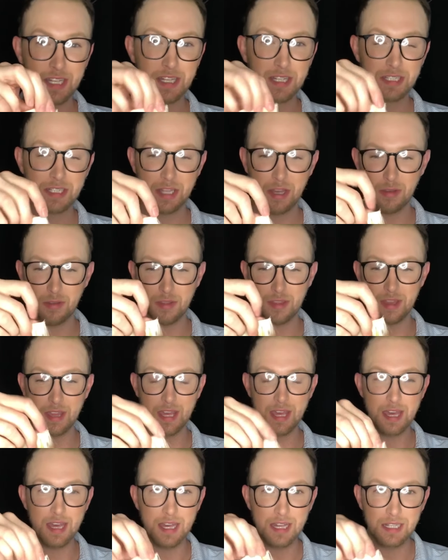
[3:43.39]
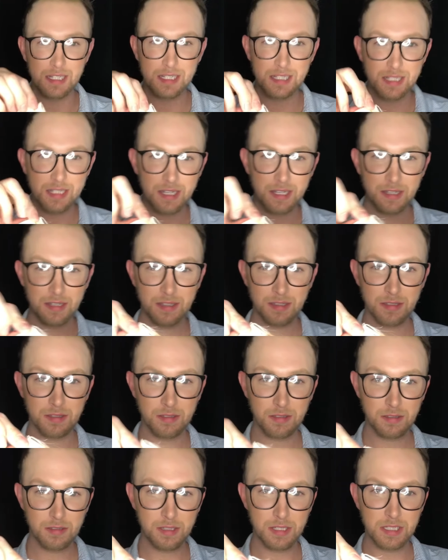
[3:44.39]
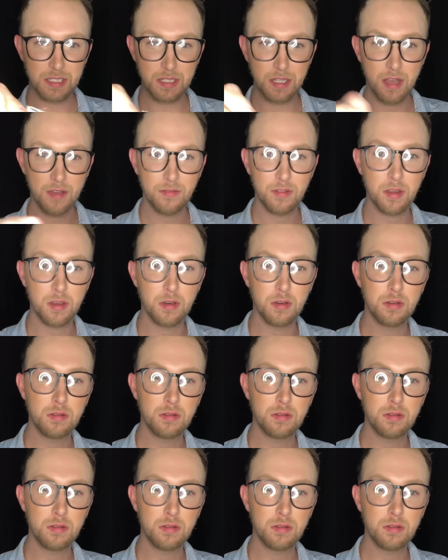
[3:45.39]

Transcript: So this lovely,